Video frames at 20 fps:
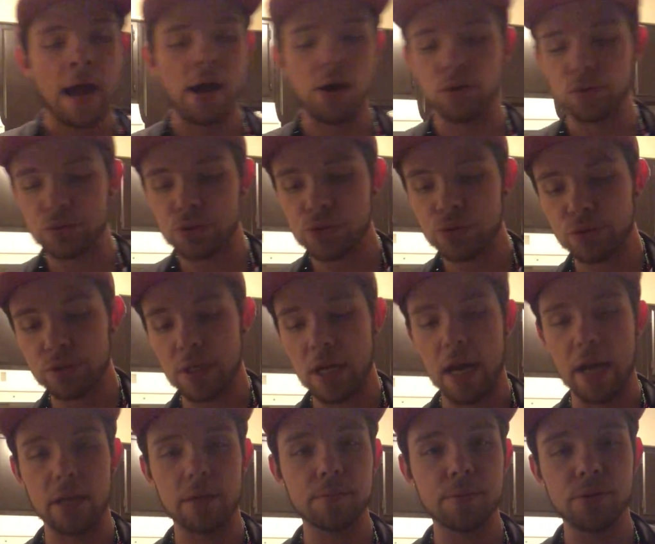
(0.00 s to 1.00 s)
household
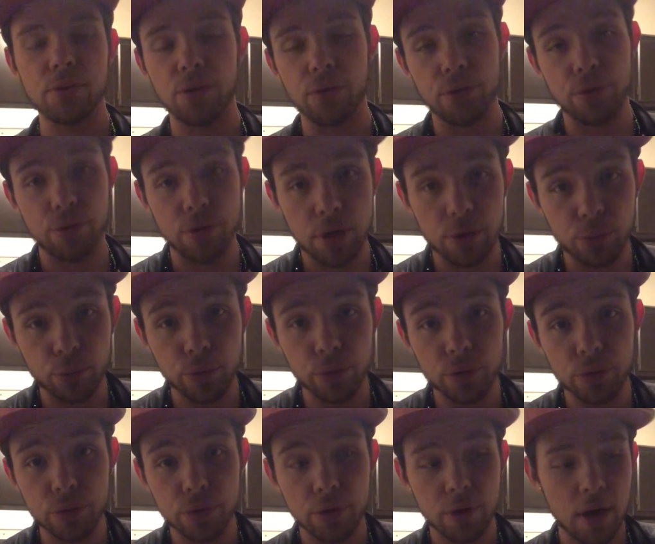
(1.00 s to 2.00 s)
items, although I
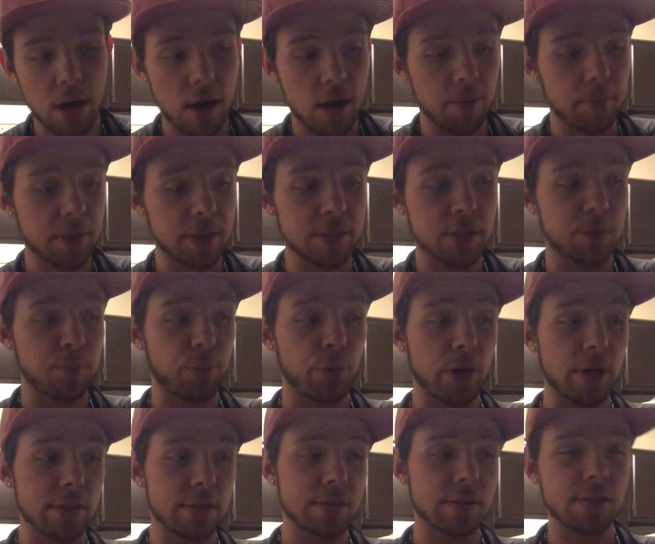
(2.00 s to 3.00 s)
will
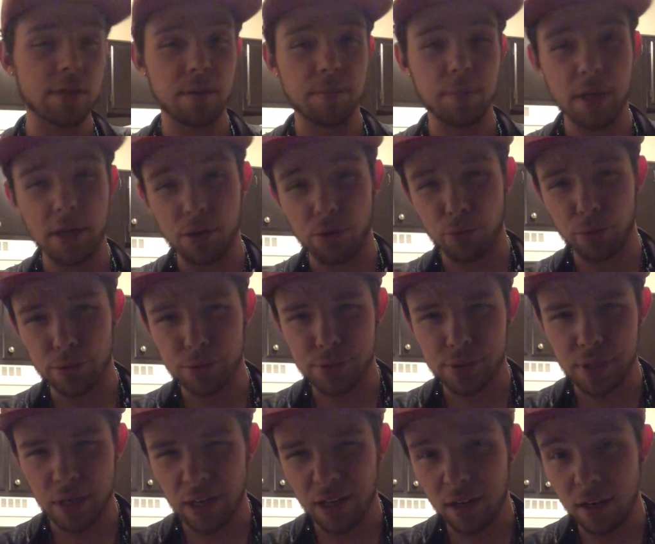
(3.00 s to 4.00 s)
express some like
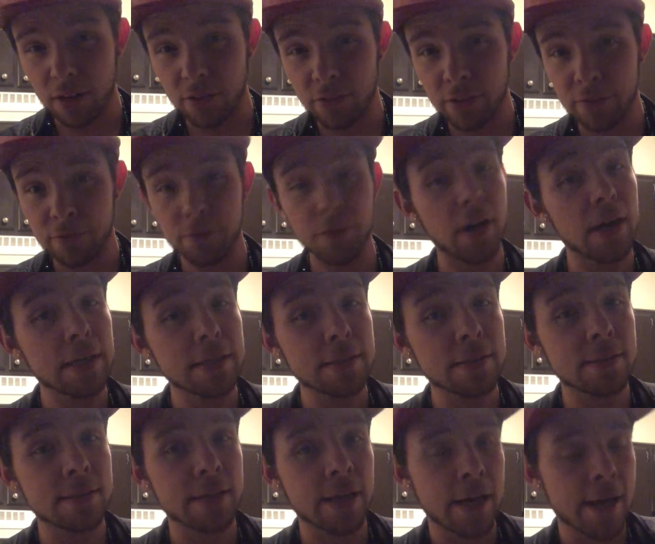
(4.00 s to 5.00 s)
words of
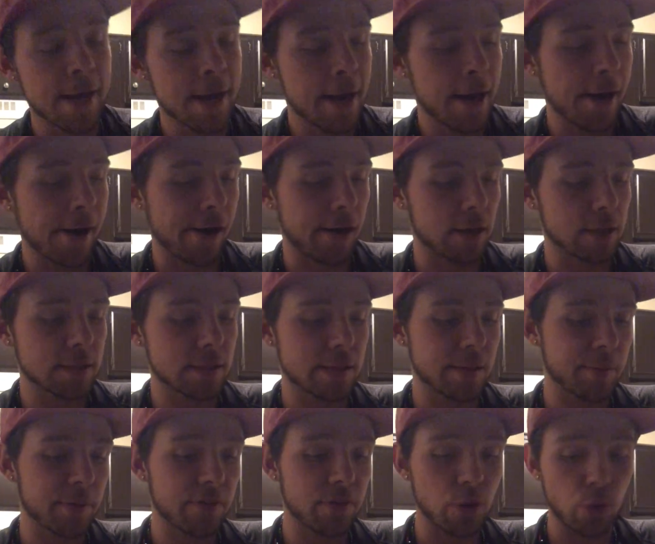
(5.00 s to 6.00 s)
advice on
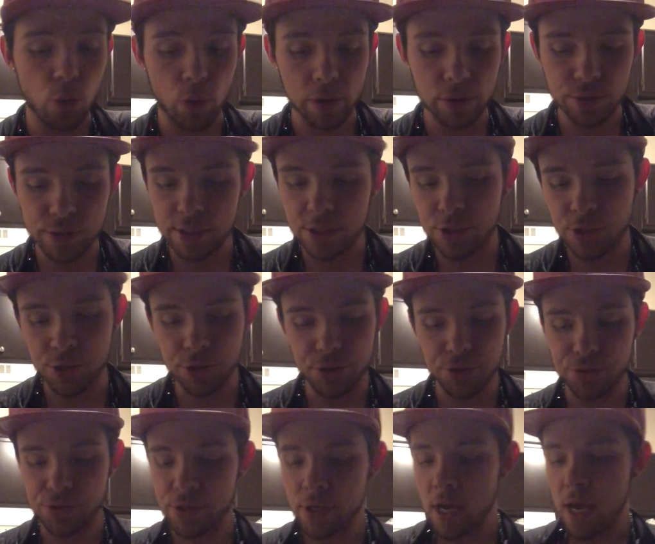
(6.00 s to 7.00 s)
some of the oils that you
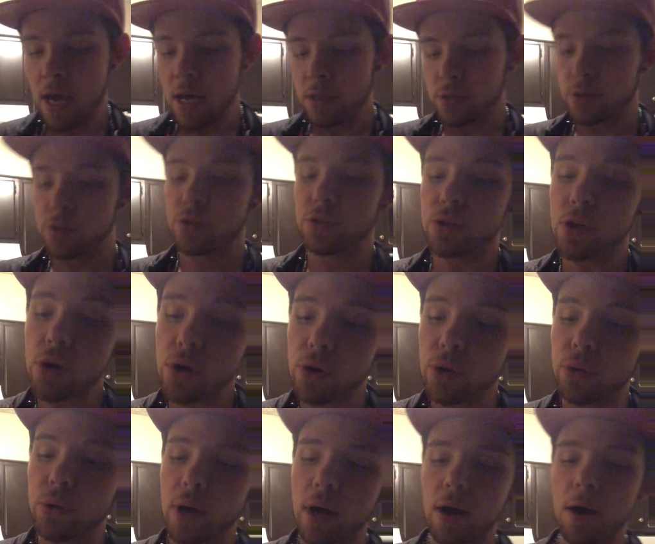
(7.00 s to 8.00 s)
use.
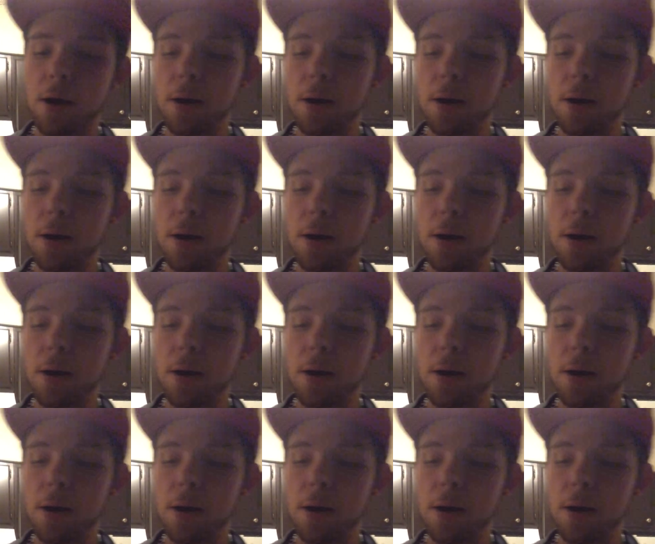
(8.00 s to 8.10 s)
So